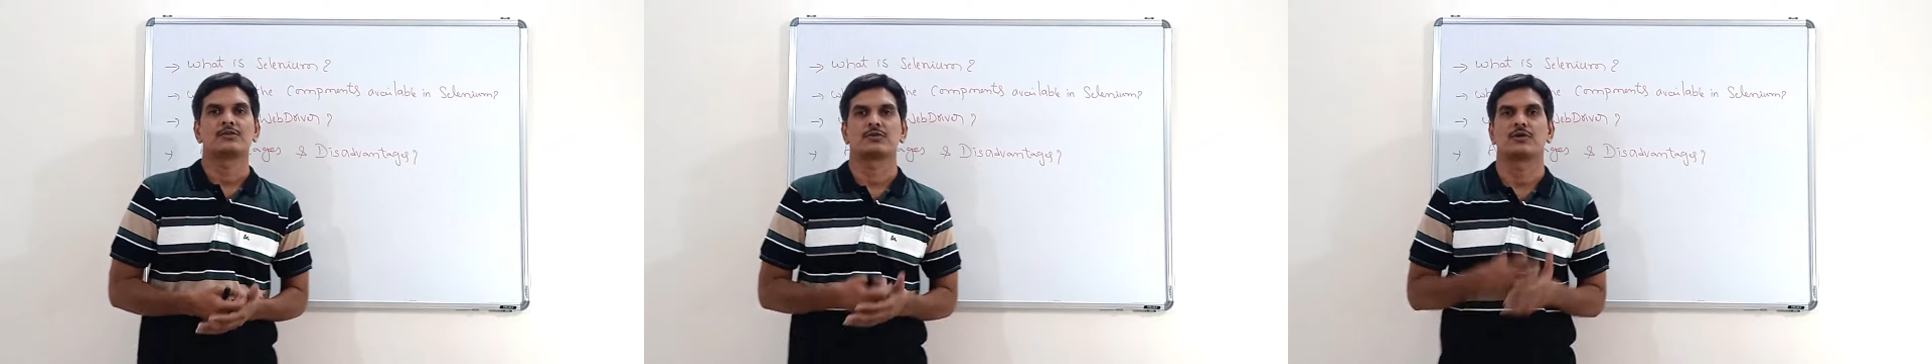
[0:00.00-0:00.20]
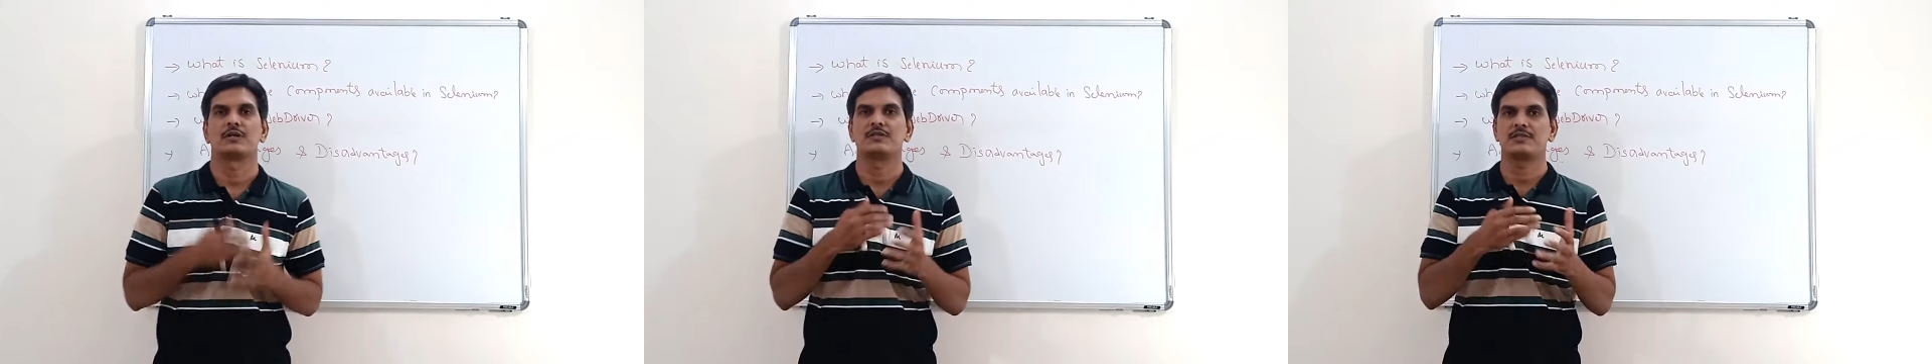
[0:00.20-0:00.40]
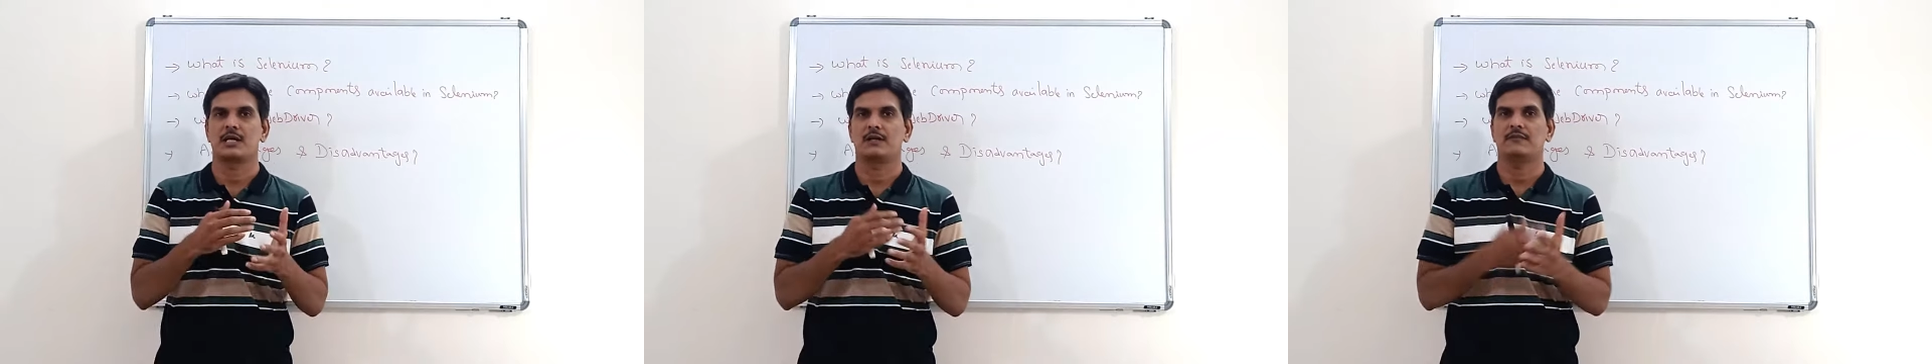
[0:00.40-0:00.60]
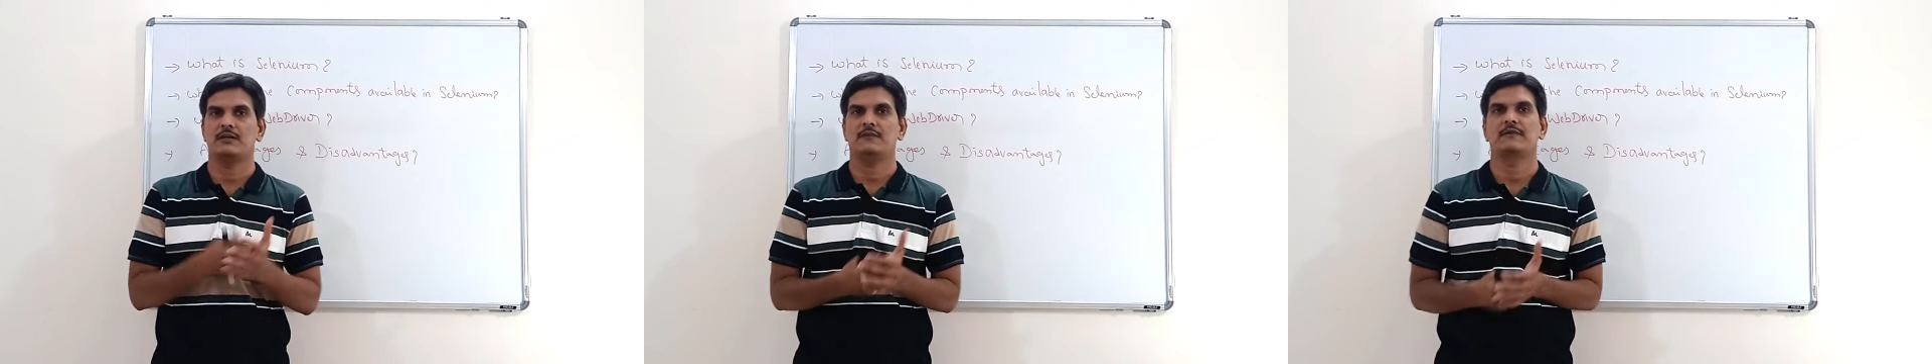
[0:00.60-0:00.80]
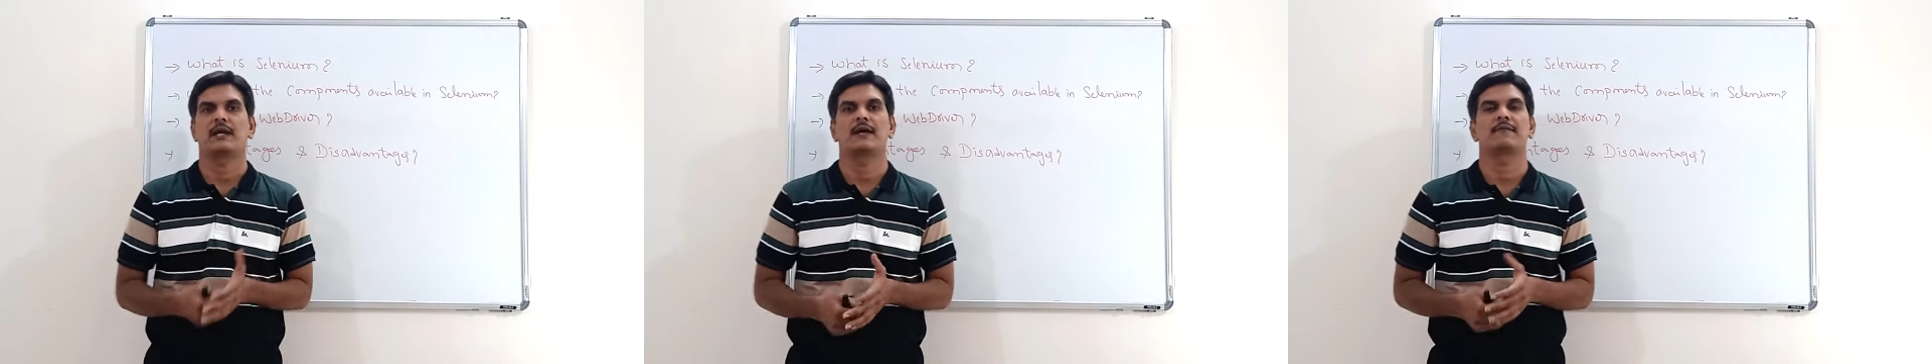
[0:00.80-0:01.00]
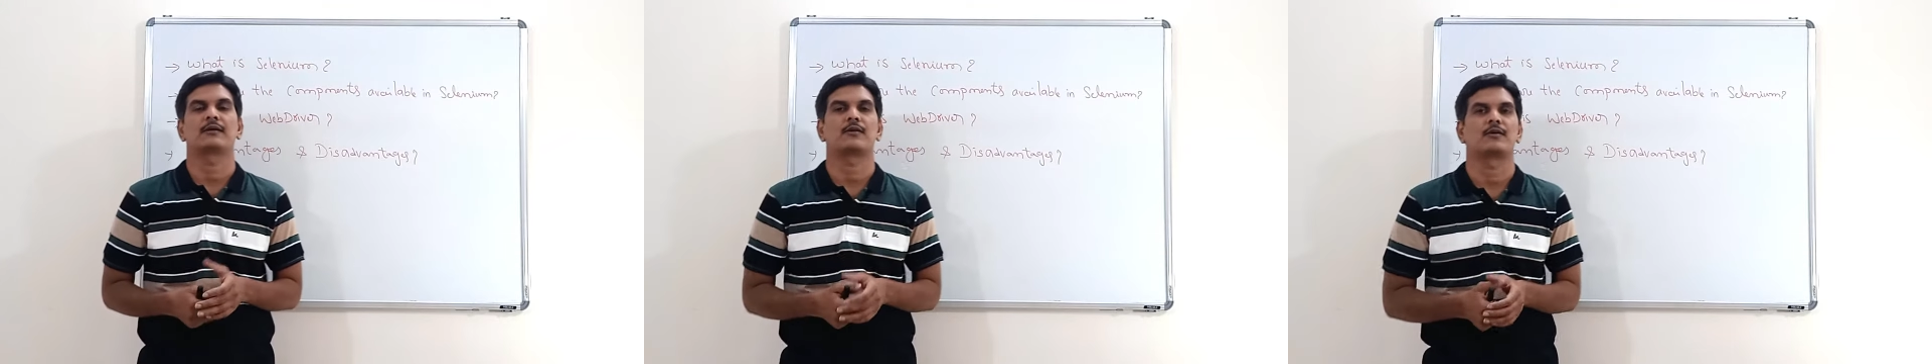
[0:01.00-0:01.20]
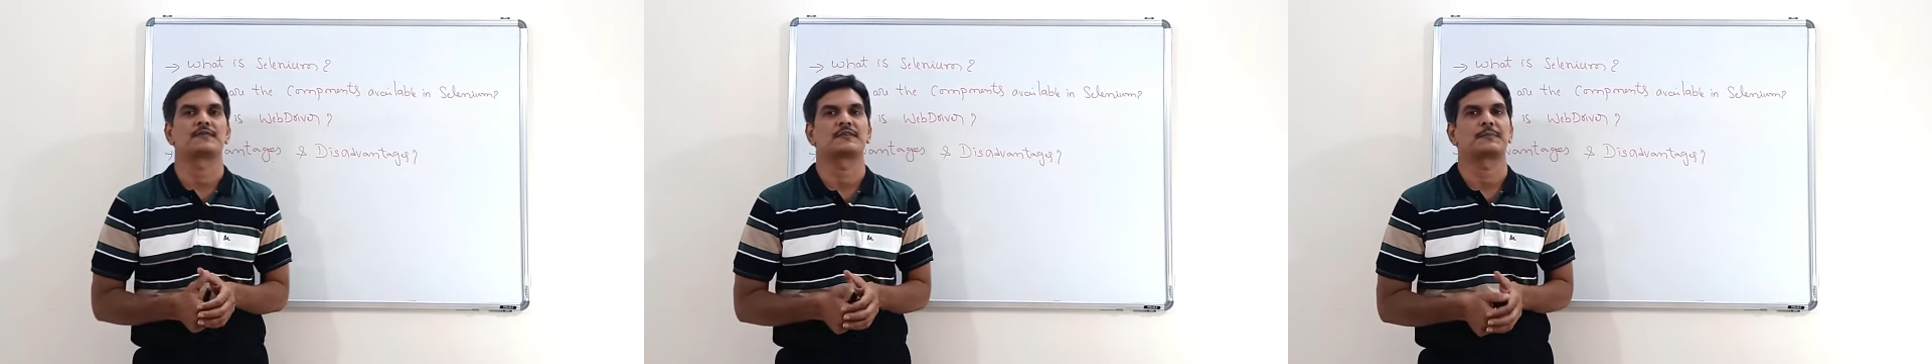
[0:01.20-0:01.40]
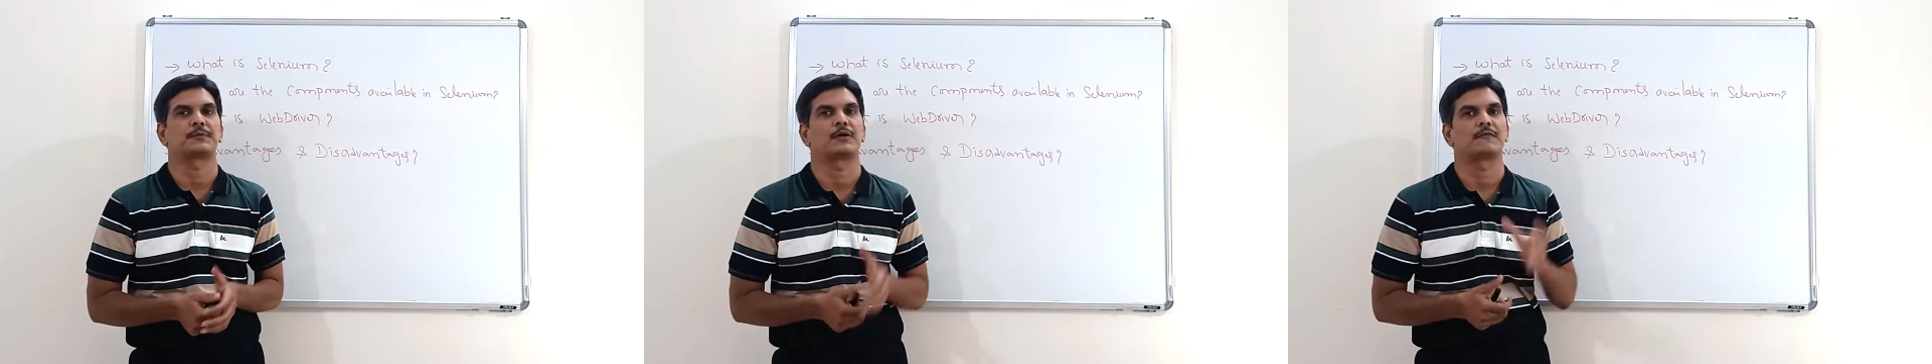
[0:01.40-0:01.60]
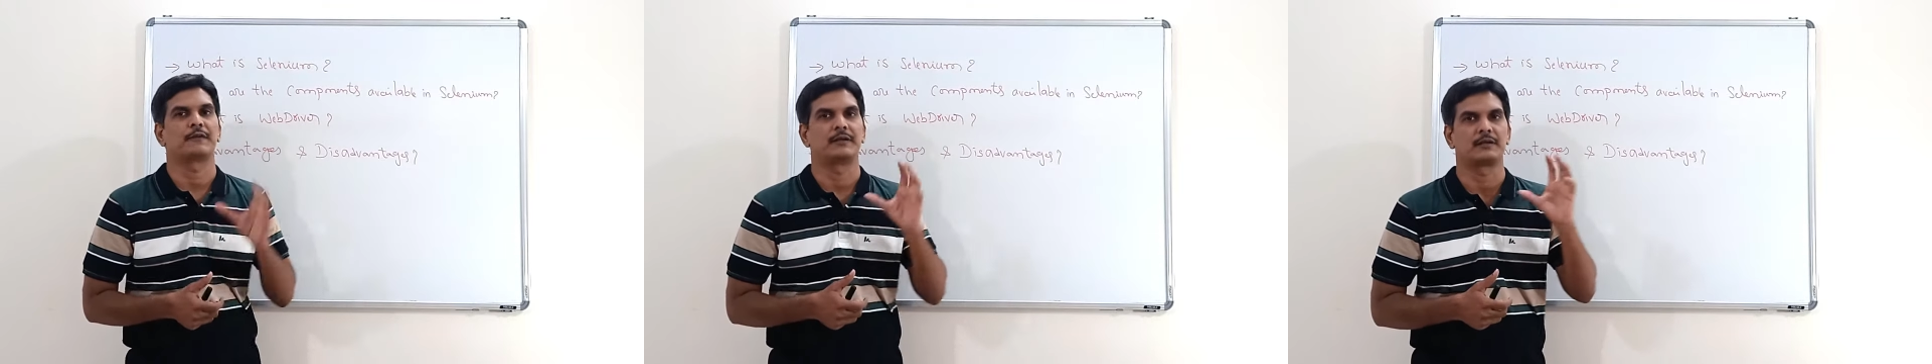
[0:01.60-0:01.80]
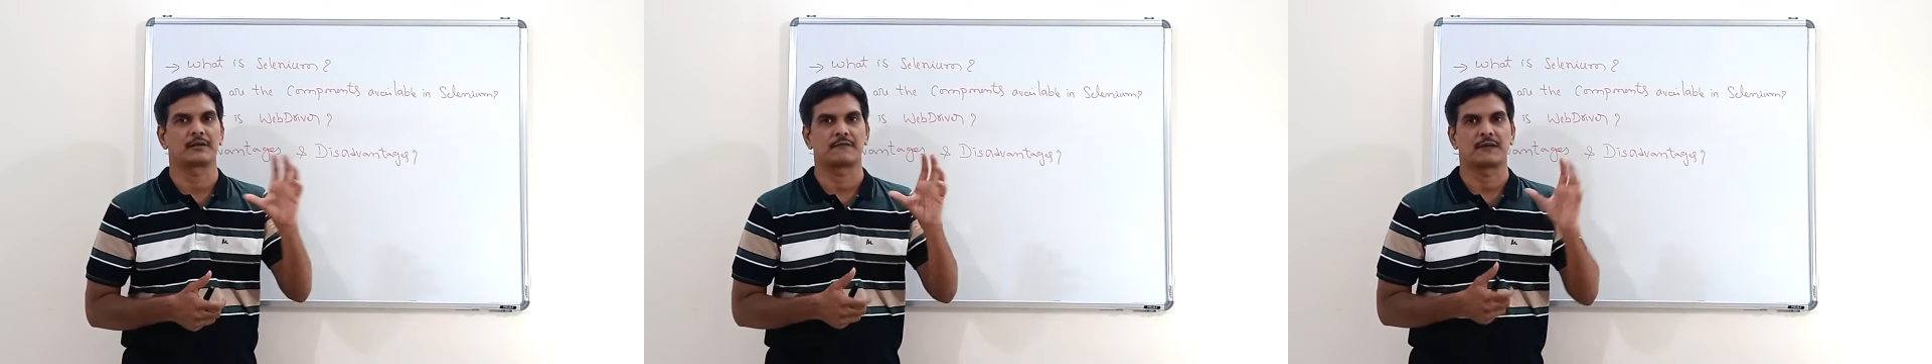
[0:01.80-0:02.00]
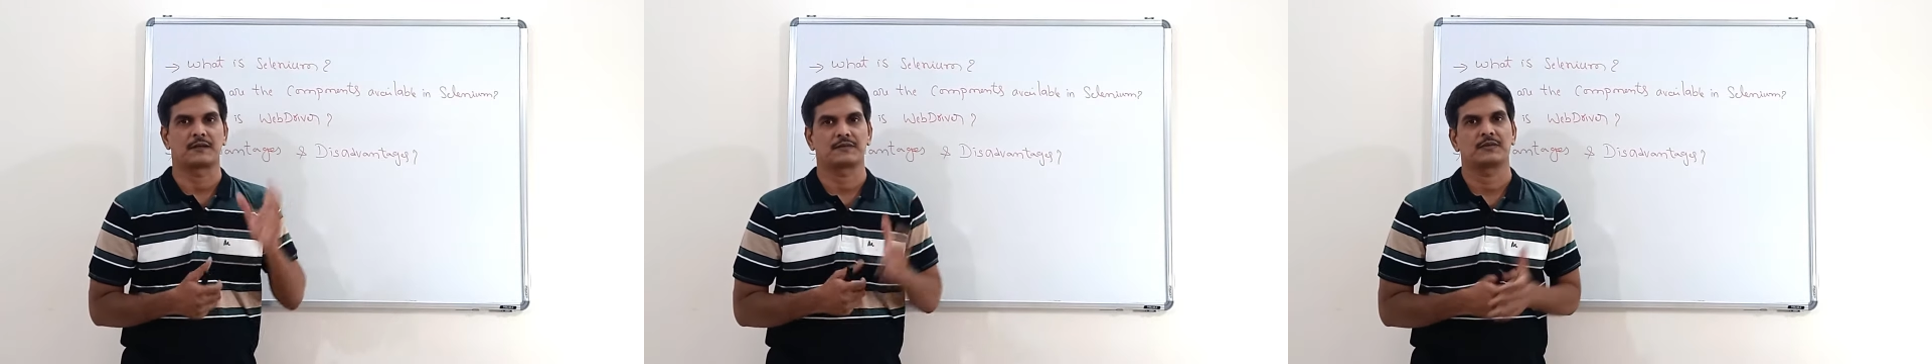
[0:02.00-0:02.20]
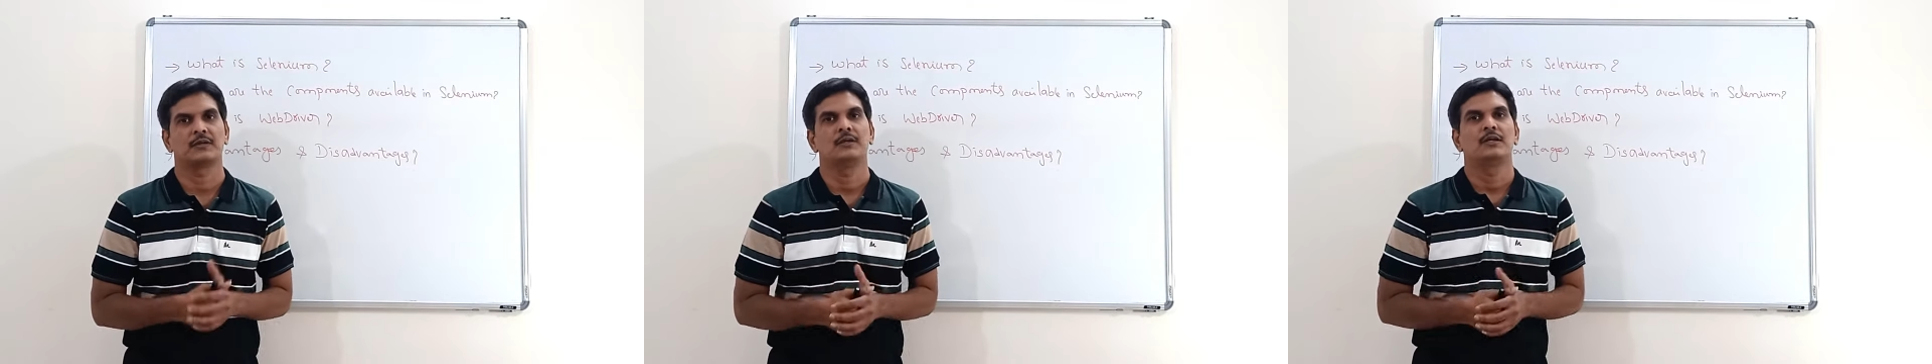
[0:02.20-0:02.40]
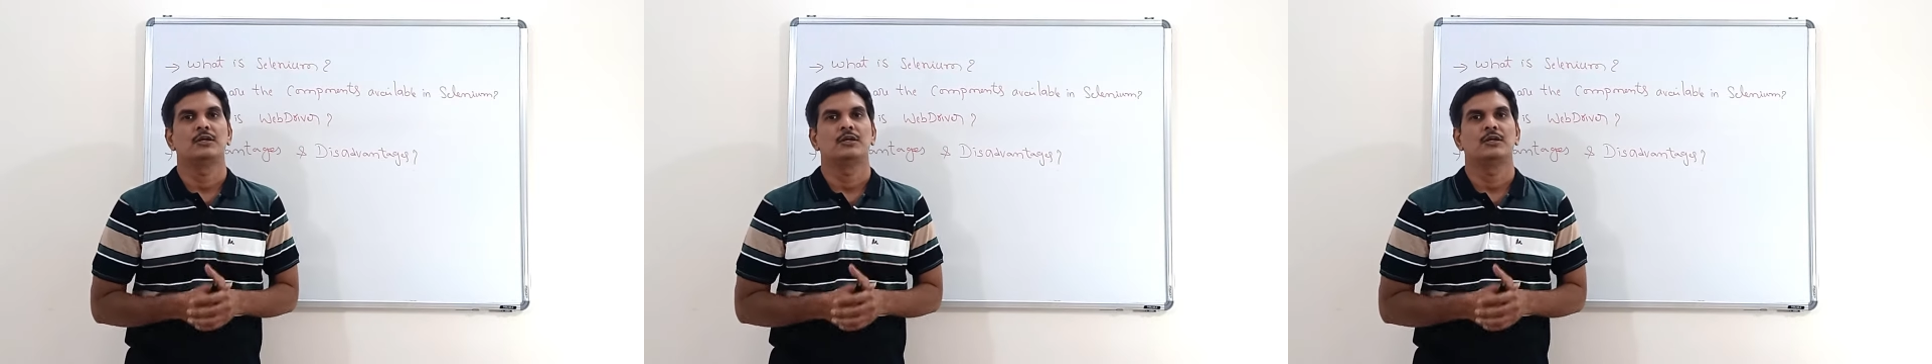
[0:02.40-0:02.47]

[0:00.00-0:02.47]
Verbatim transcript: So in Java, we have a concept of interface.